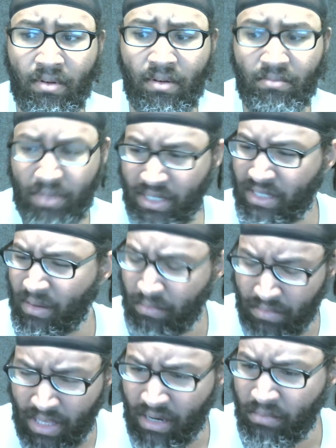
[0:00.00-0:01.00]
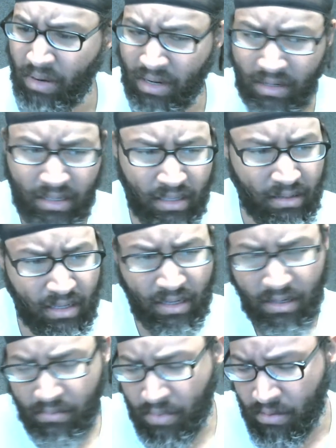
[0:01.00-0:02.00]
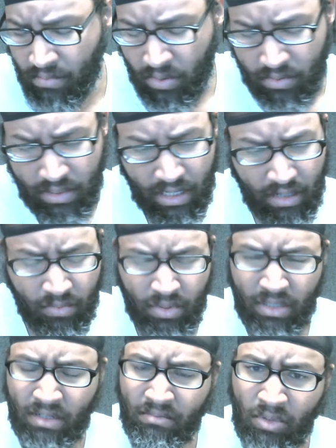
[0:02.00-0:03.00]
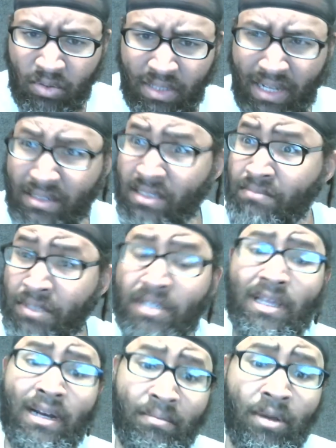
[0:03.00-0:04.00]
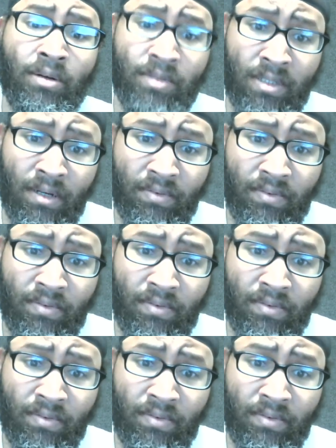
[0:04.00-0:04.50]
Because I'm thinking about the kingdom of the Most High, the will of the Most High. I just been thinking about stuff.